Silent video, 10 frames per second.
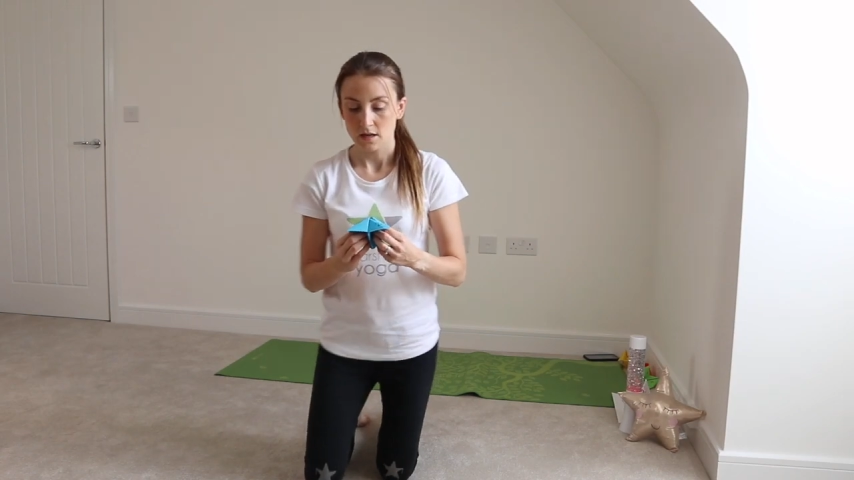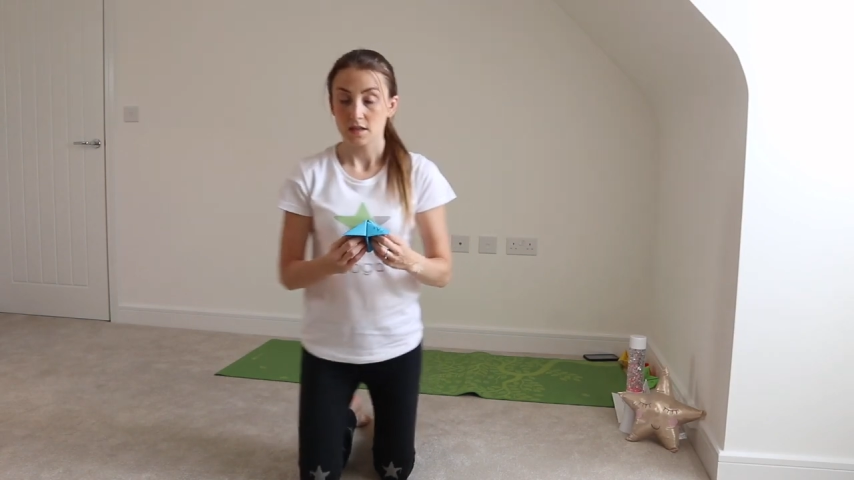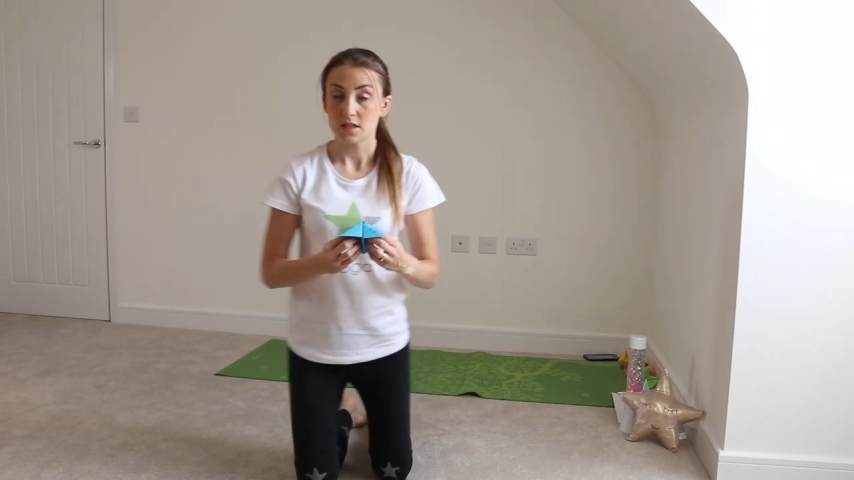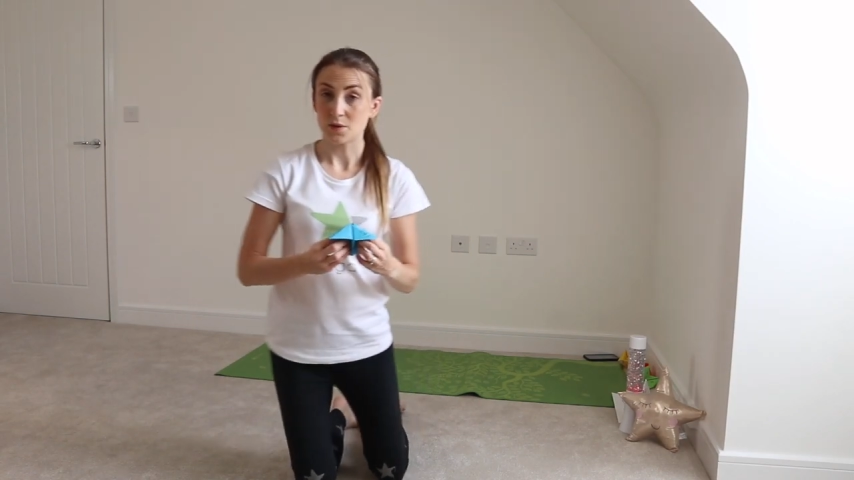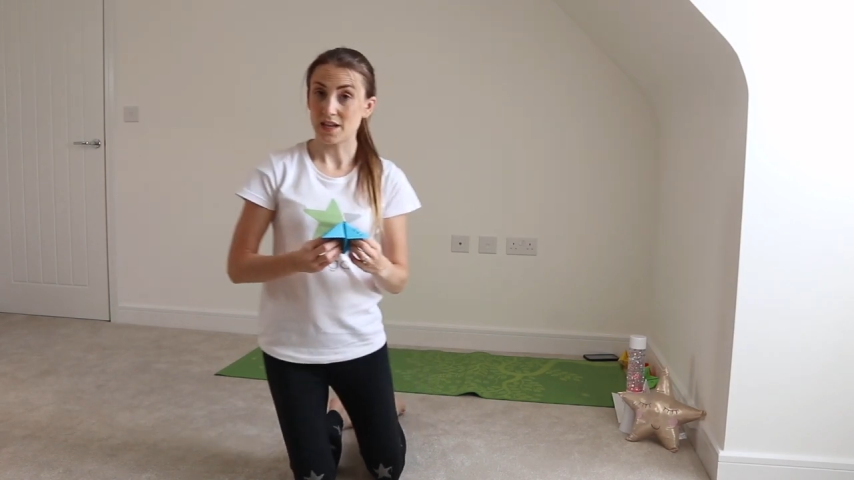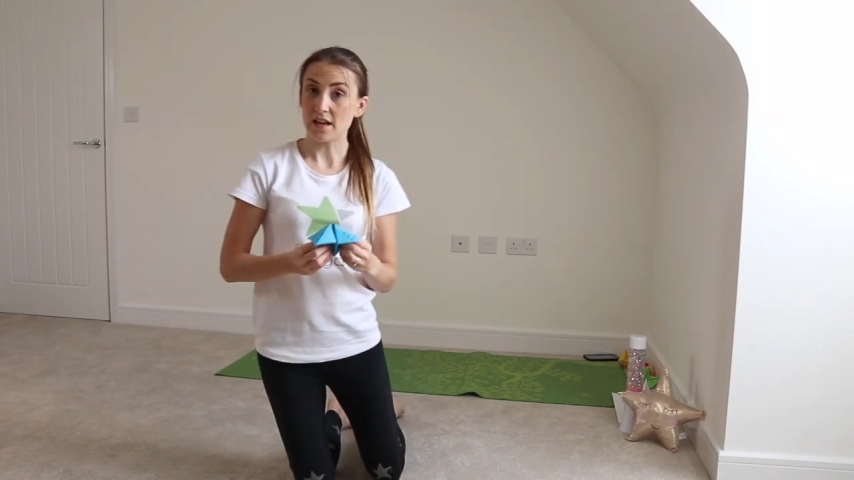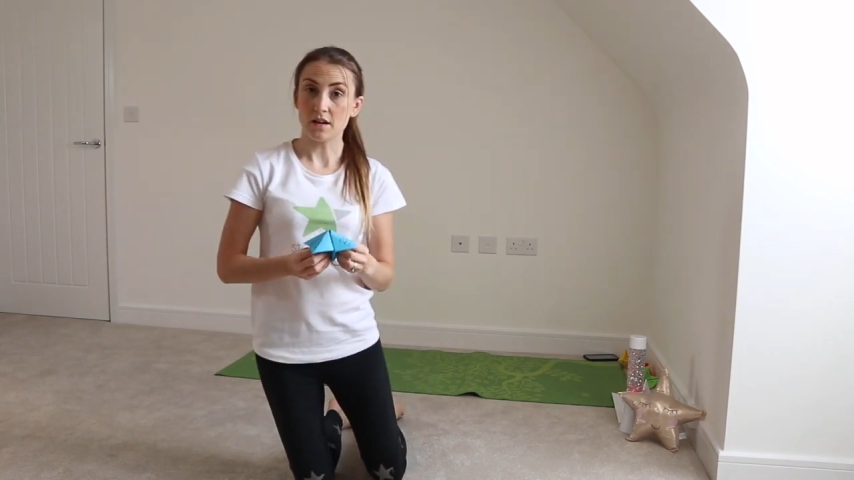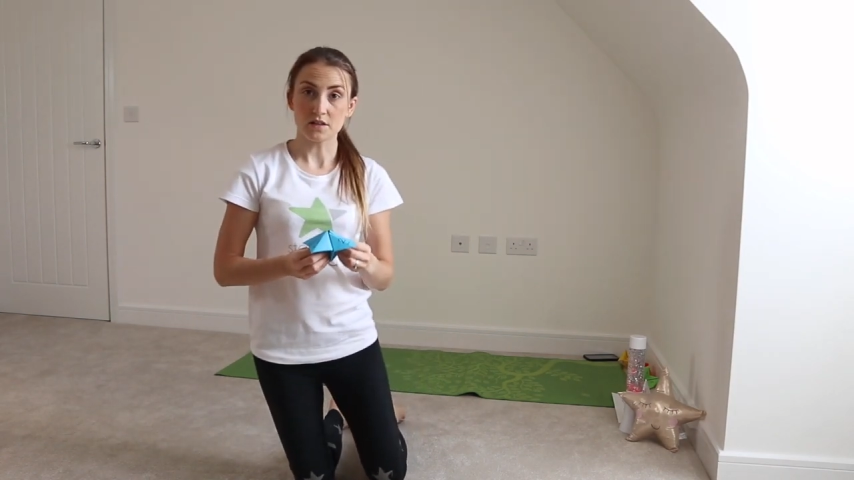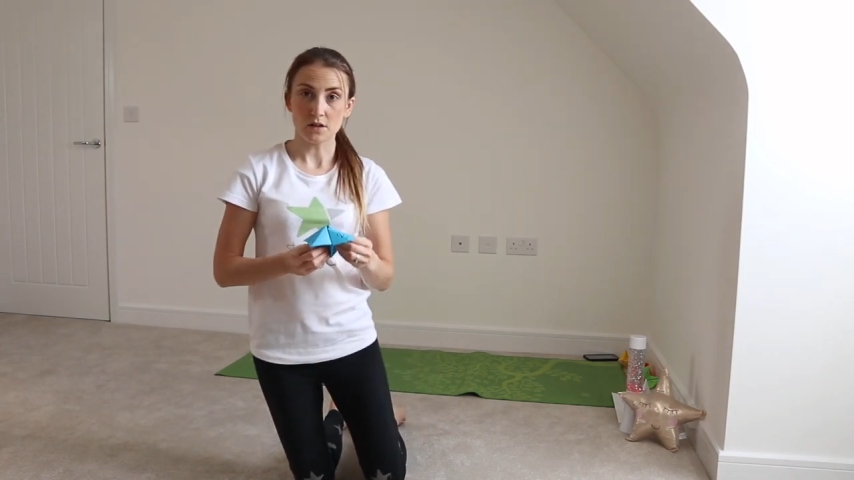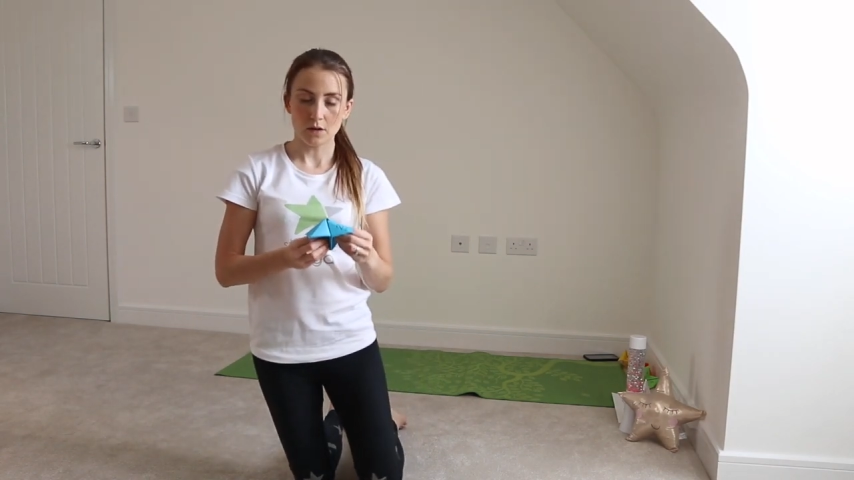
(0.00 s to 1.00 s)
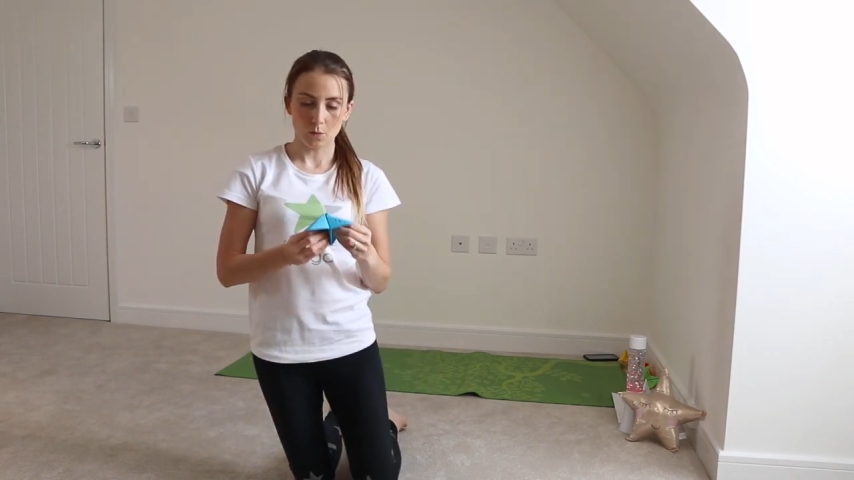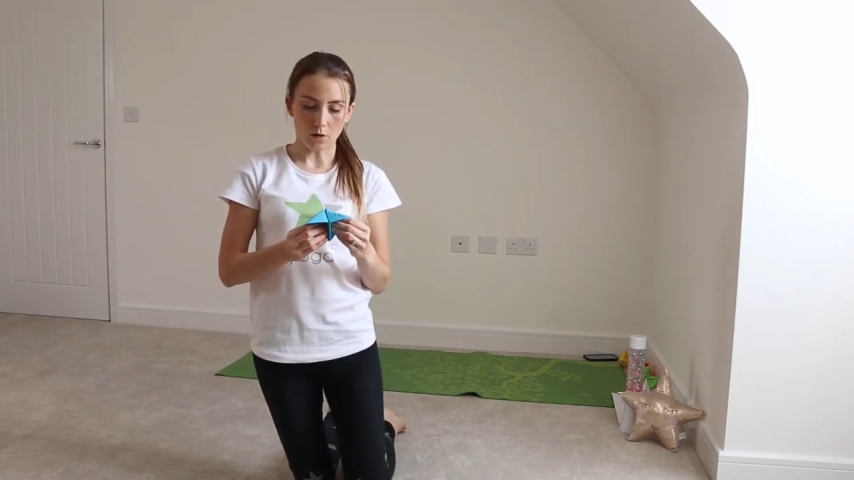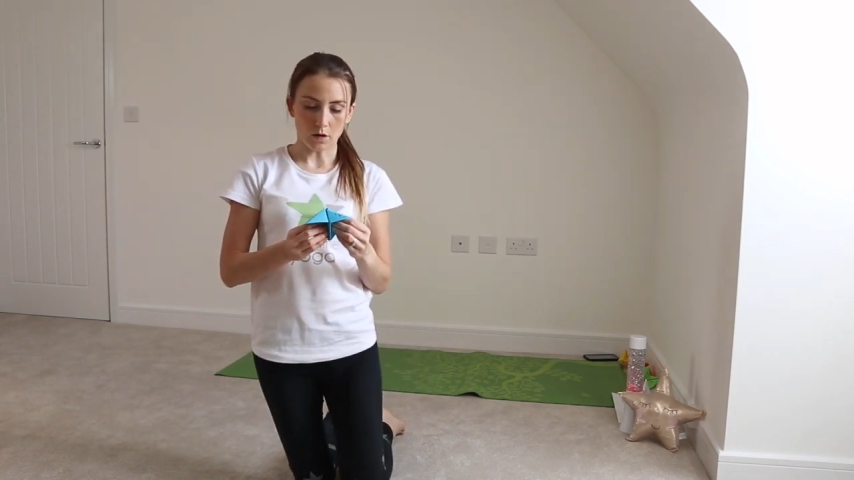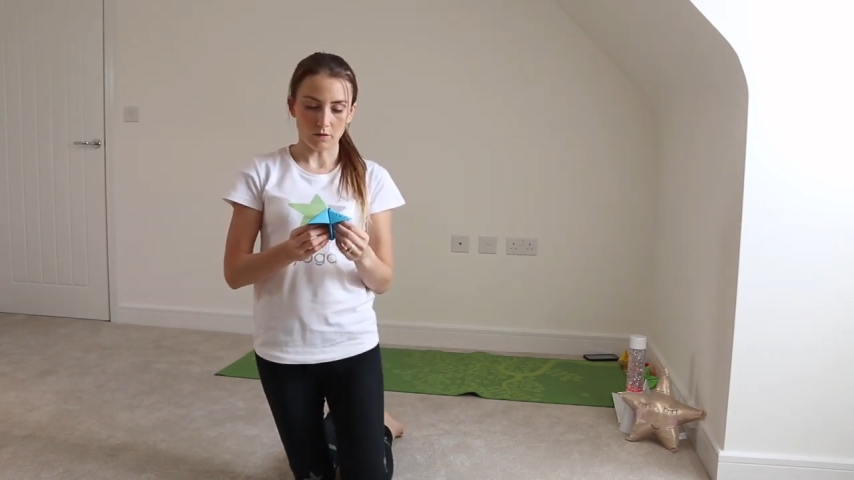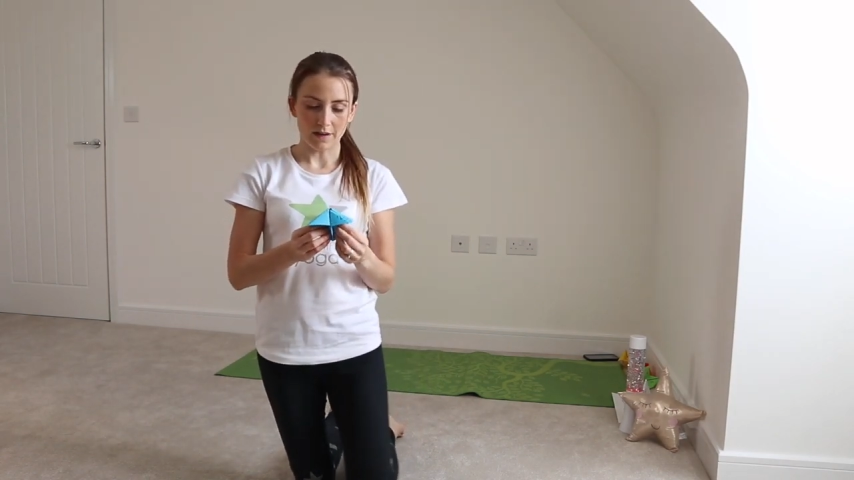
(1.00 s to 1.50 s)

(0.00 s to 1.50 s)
So again, I don't know what our